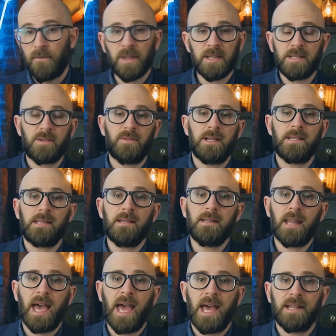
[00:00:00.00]
For this
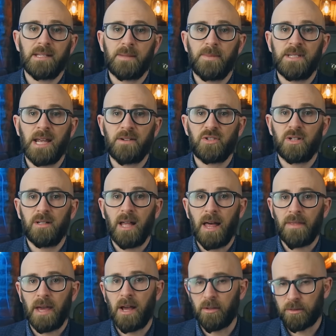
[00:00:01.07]
reason, and potential
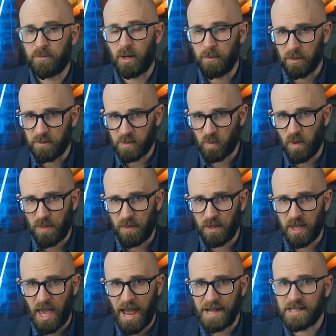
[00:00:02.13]
other health problems with the
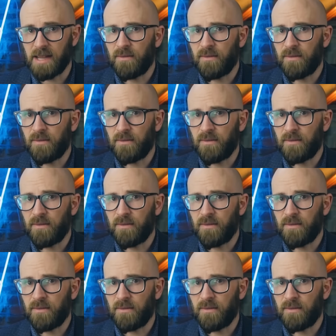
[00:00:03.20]
cat,